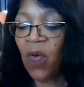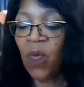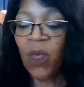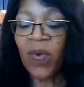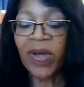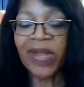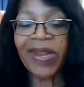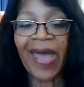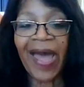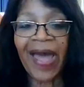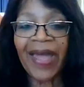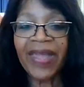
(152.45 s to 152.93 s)

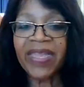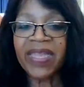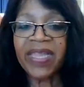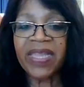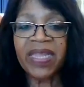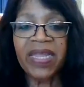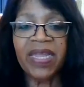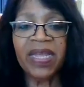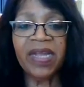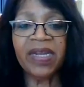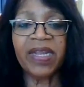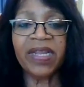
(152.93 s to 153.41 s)
what I
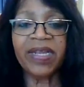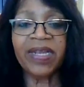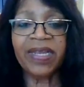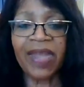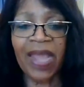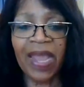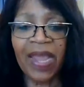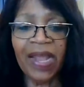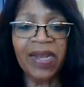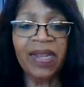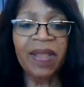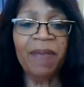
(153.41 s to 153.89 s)
see on a
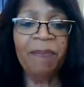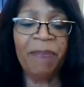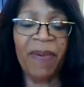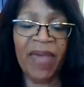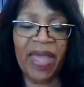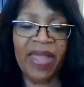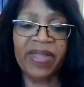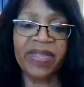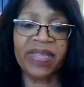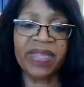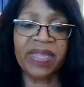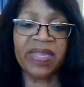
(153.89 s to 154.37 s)
daily
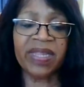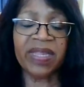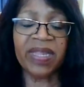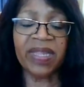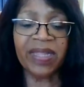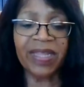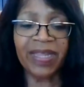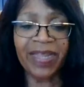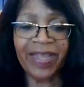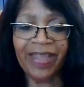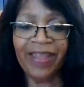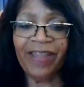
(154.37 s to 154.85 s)
basis
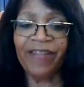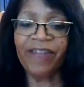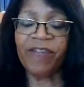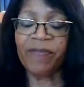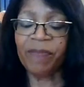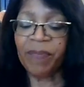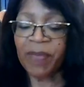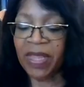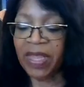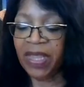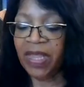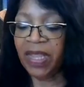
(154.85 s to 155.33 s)

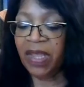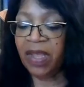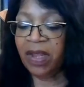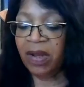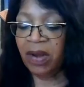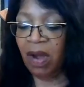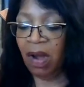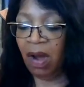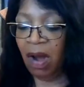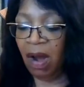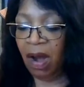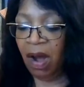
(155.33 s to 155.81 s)
leaves me
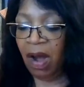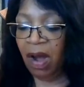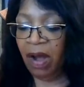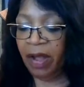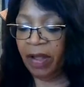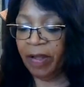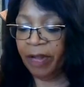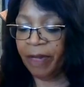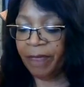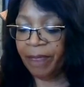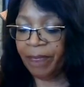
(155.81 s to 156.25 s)
in awe.